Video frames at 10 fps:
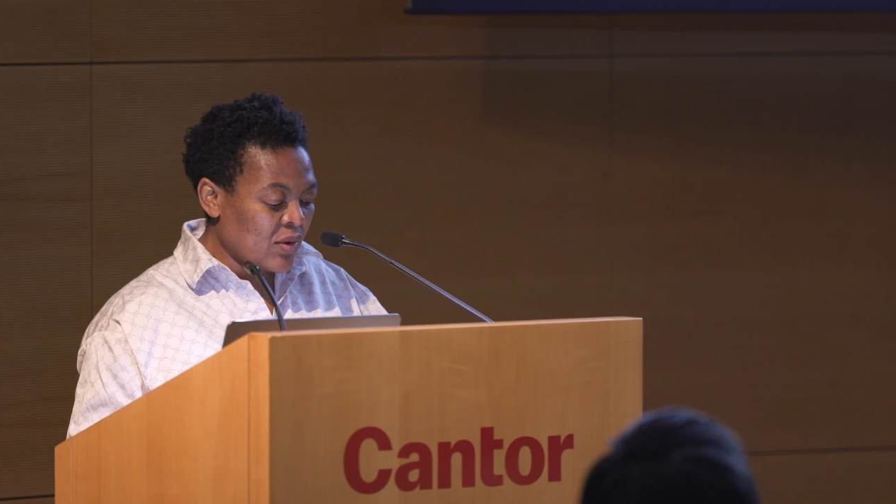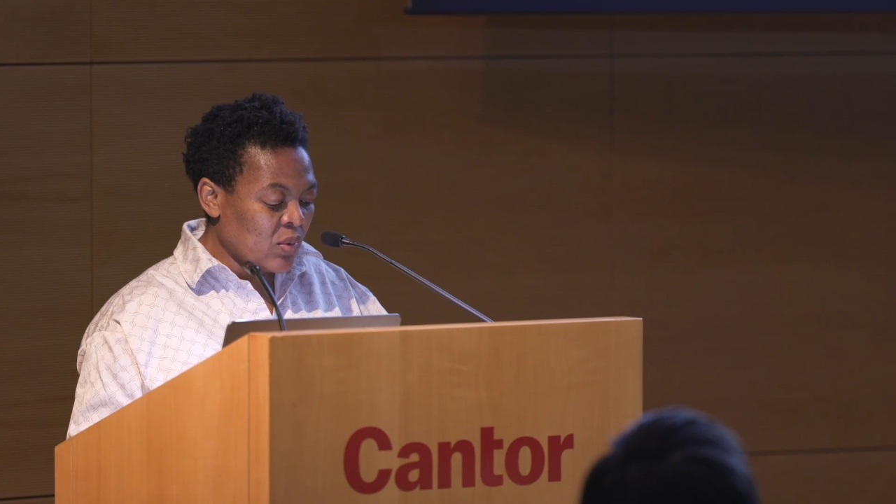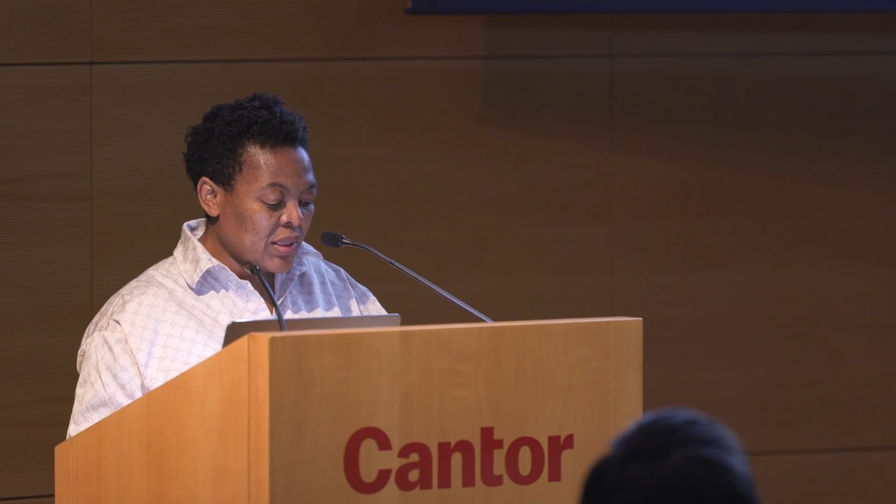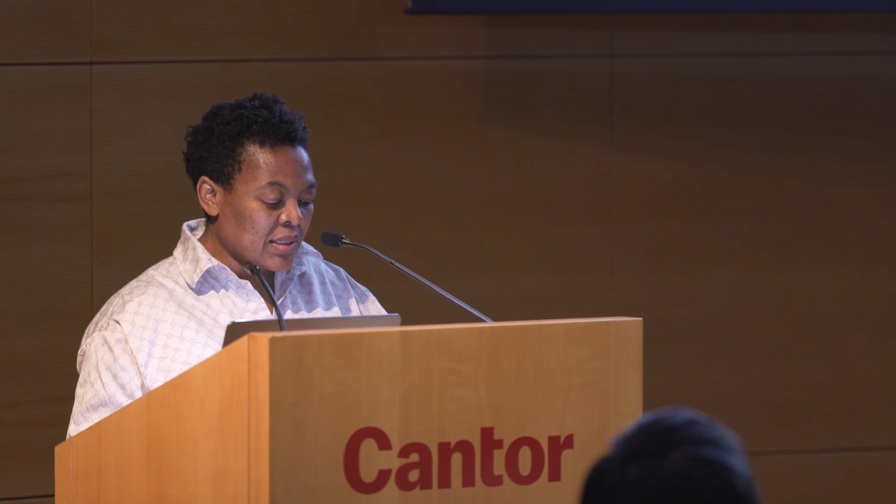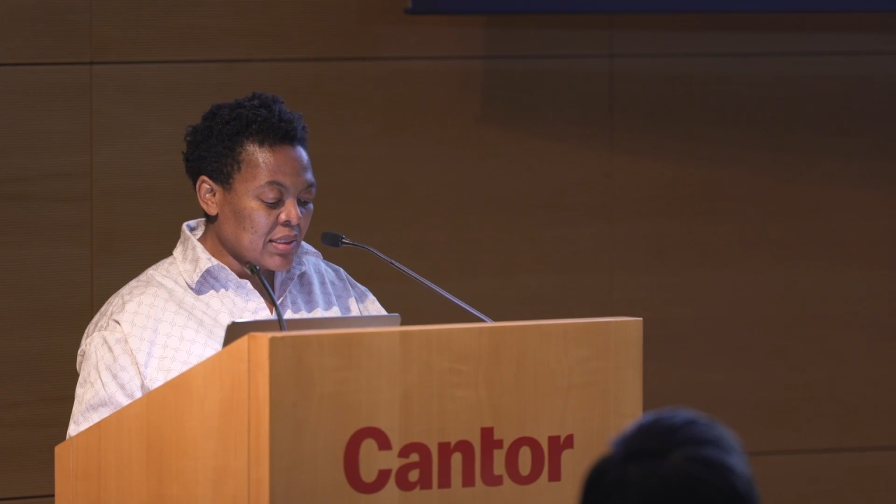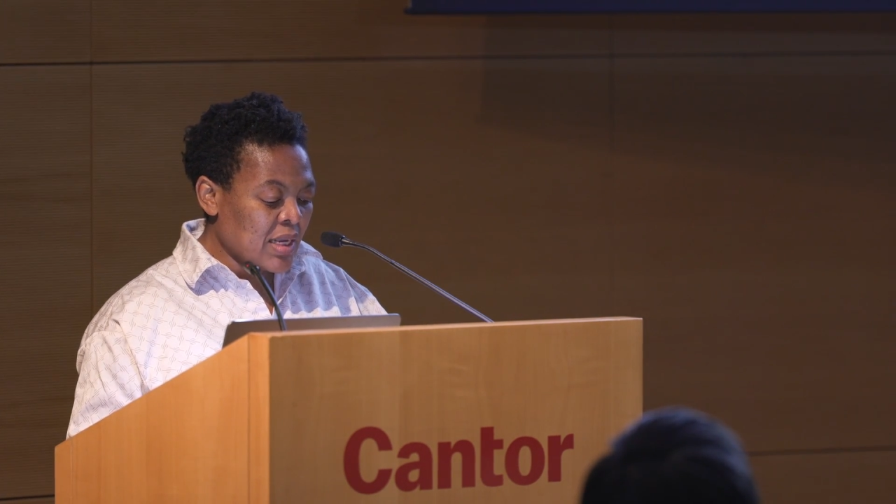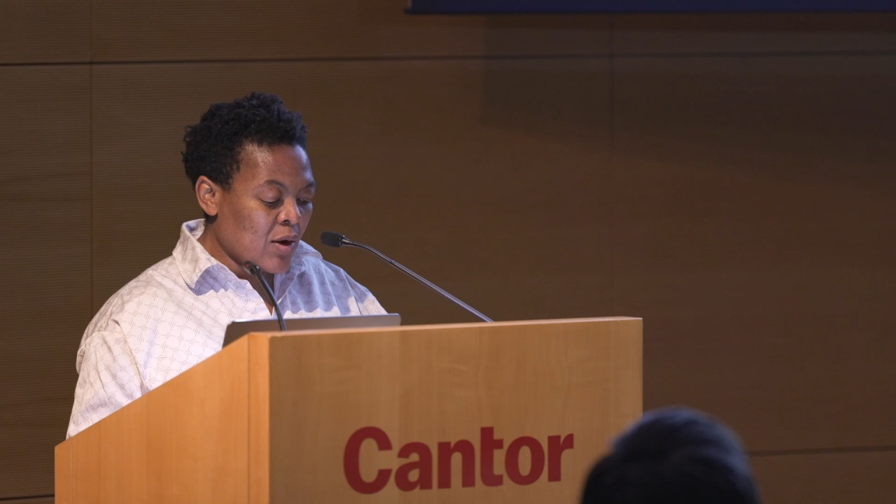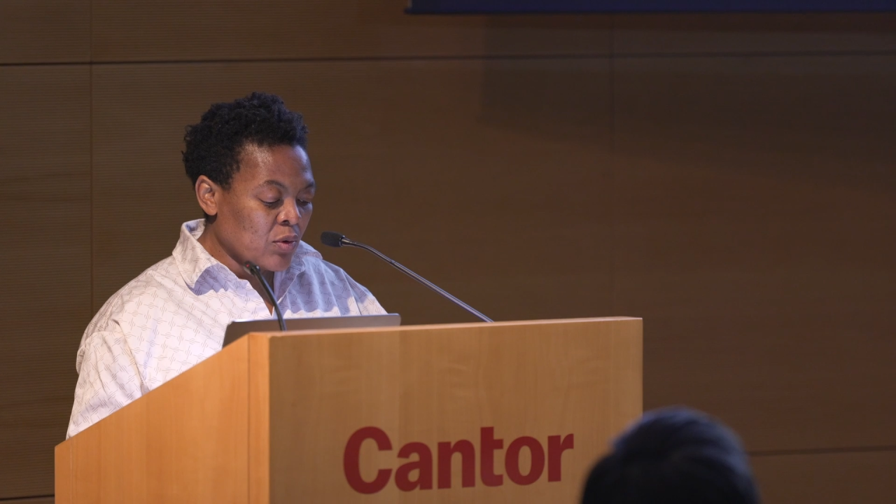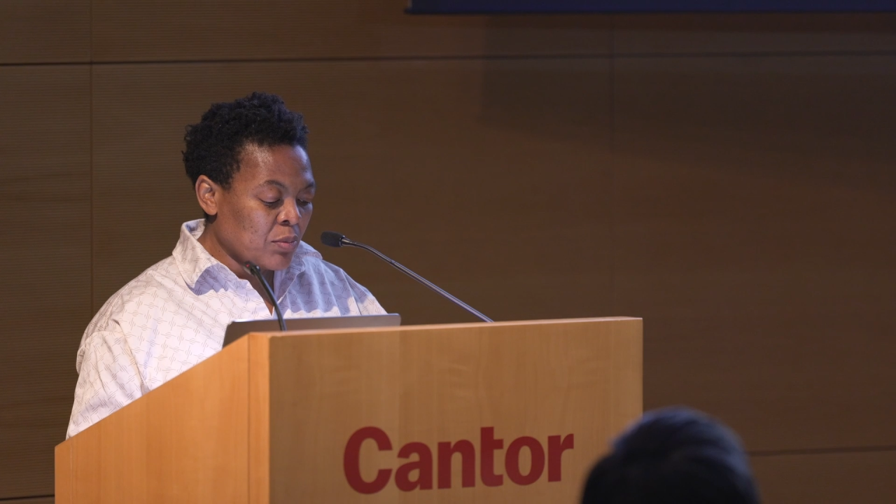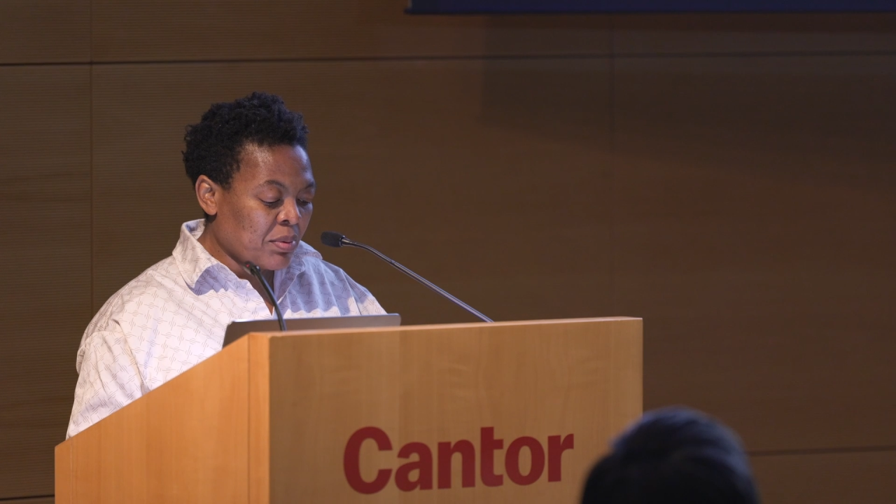with a
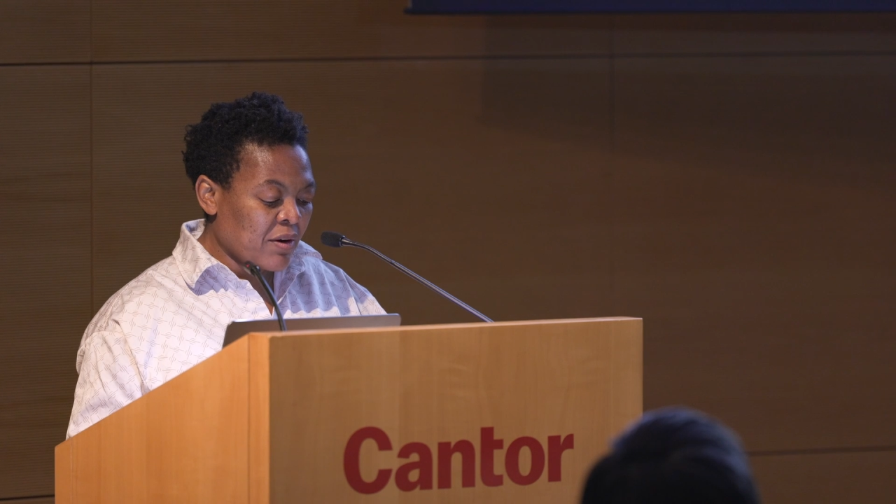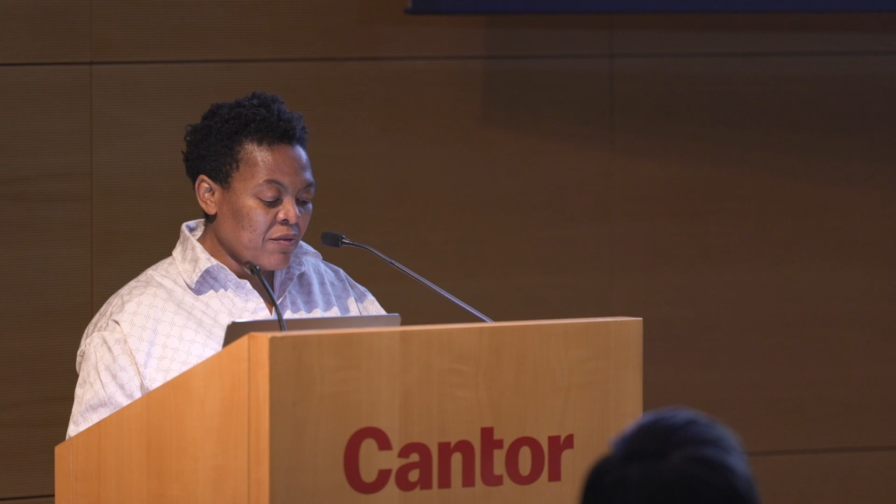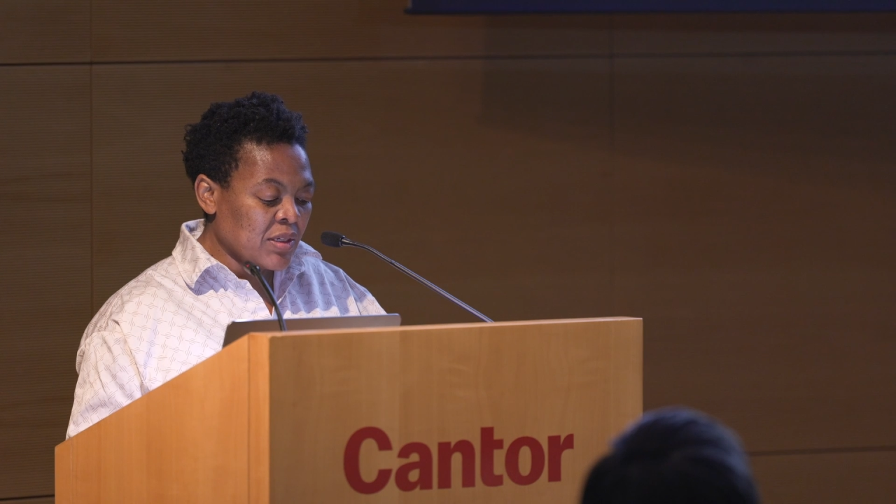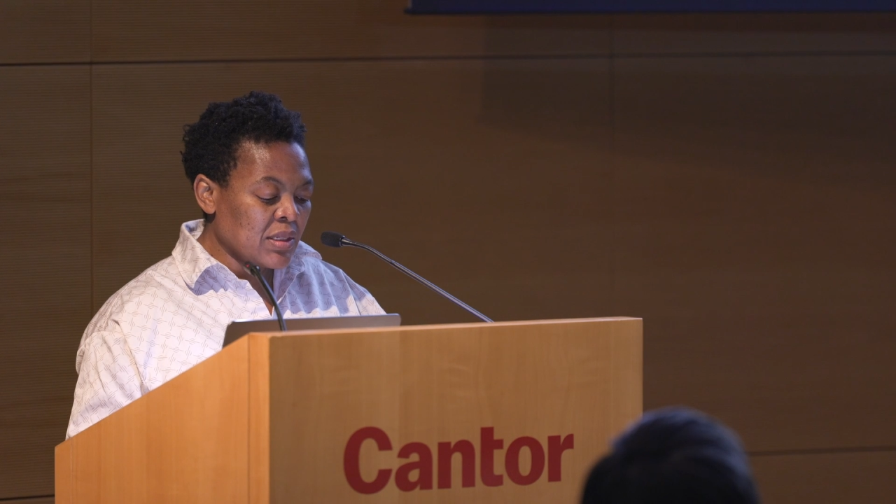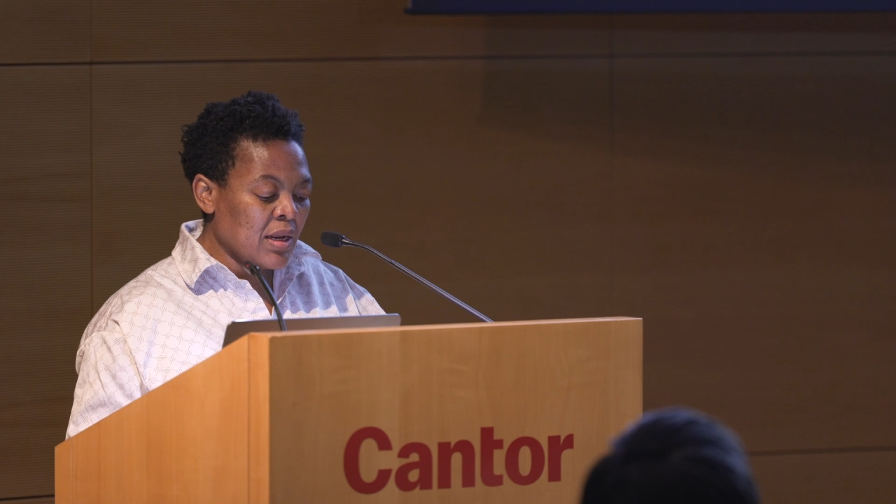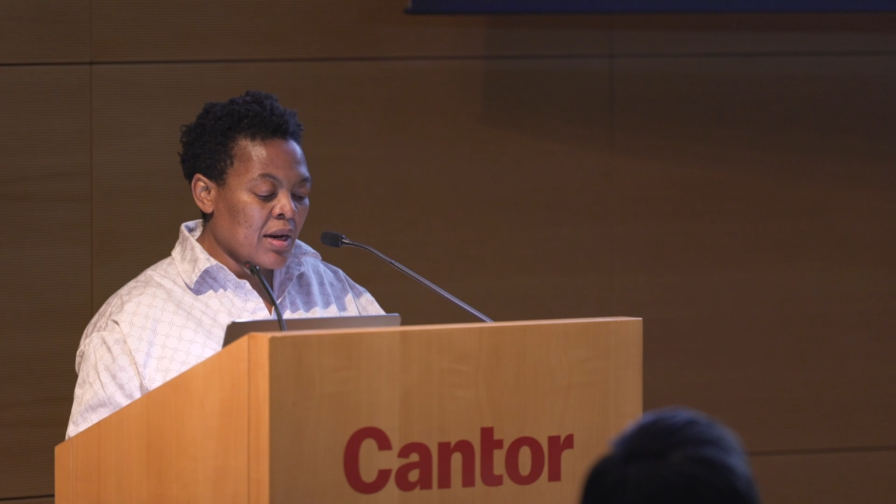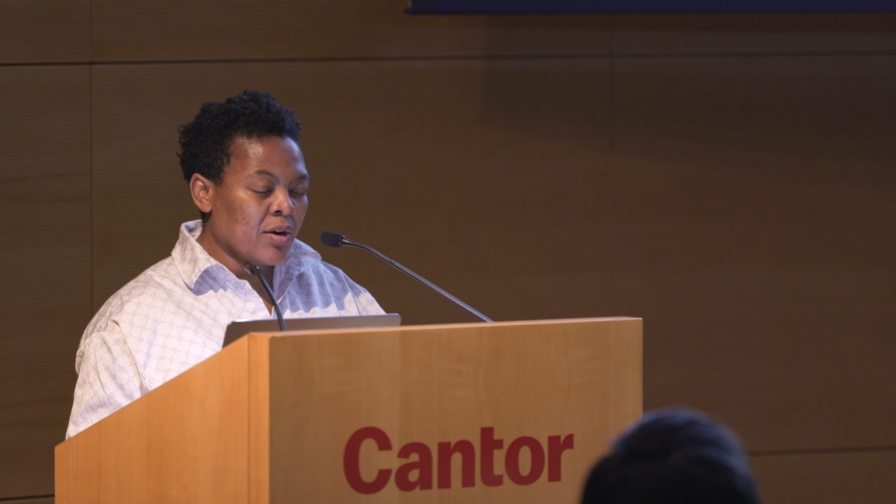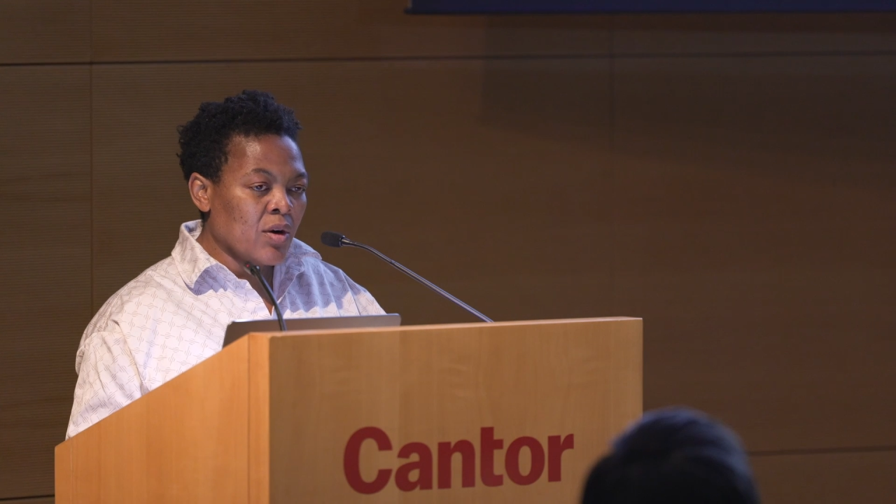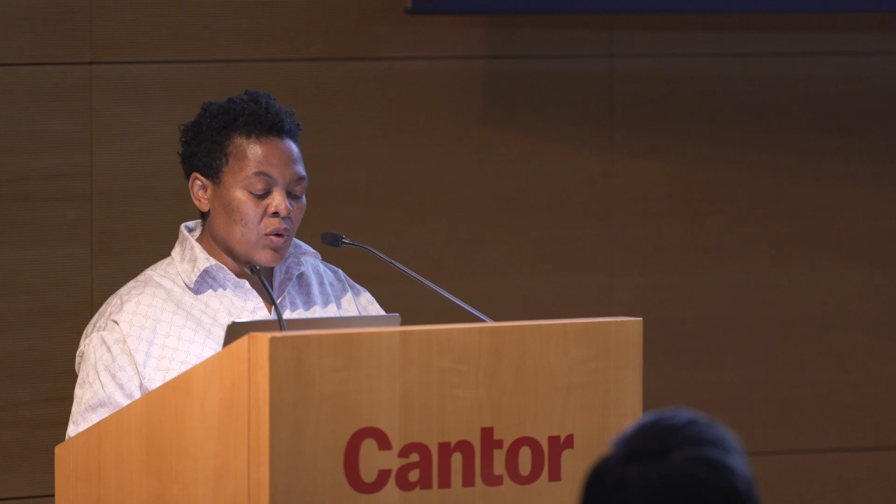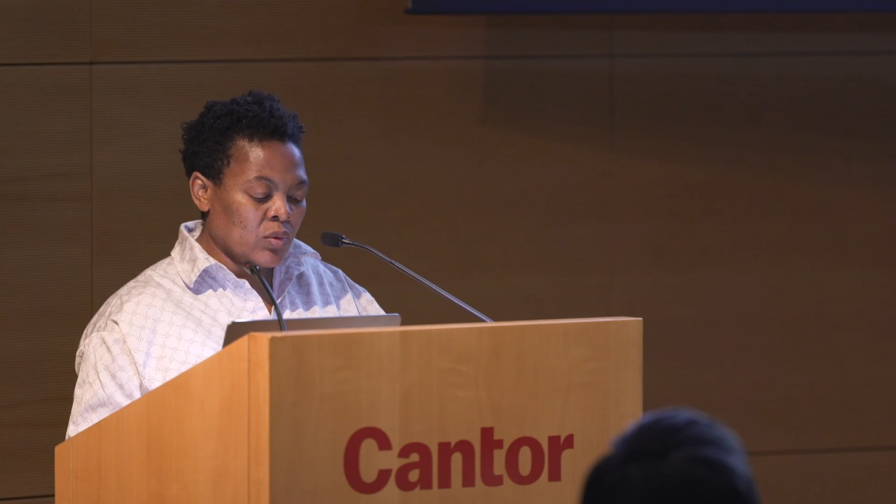sound previously
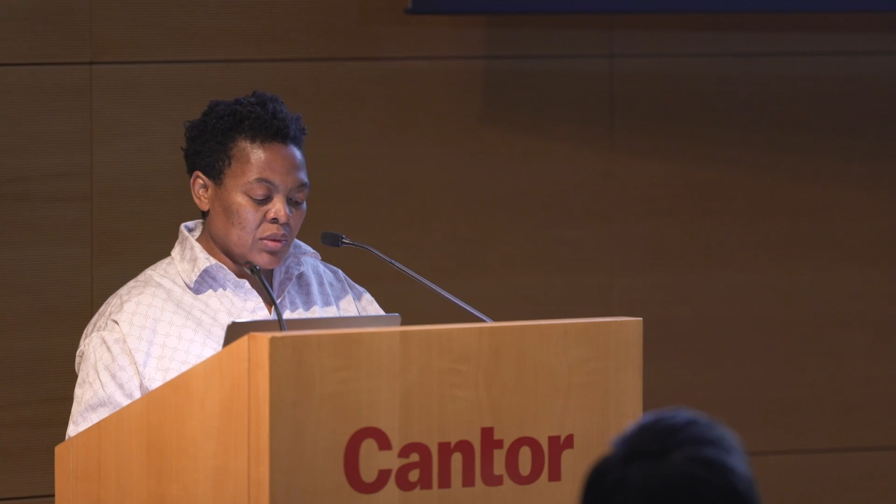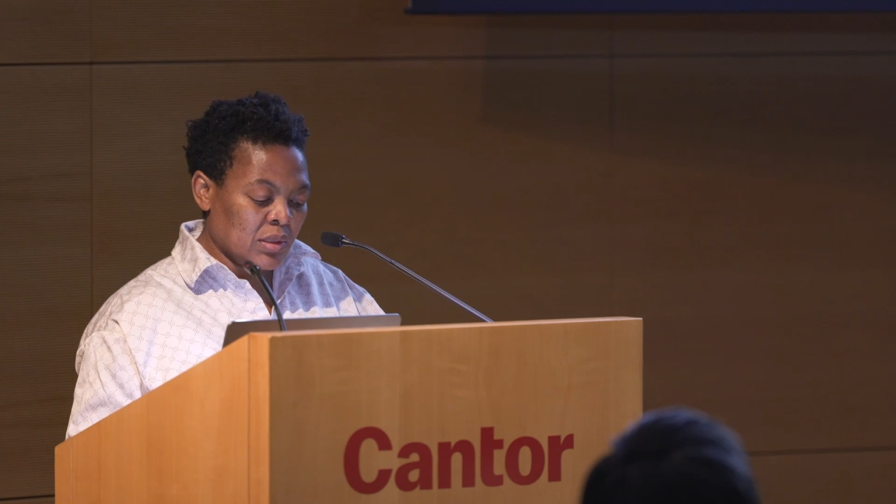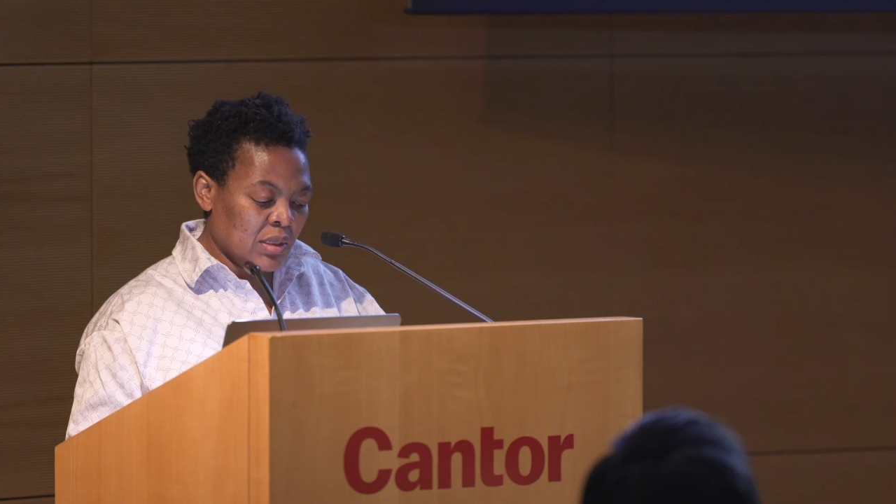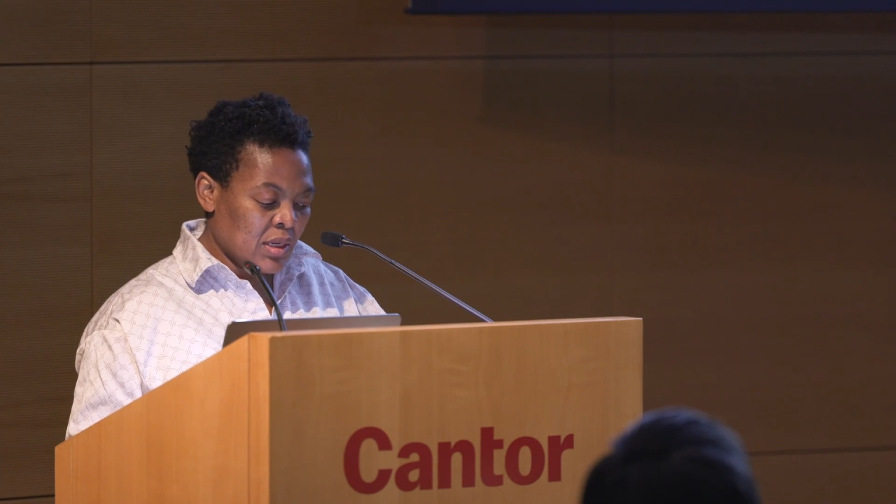unknown,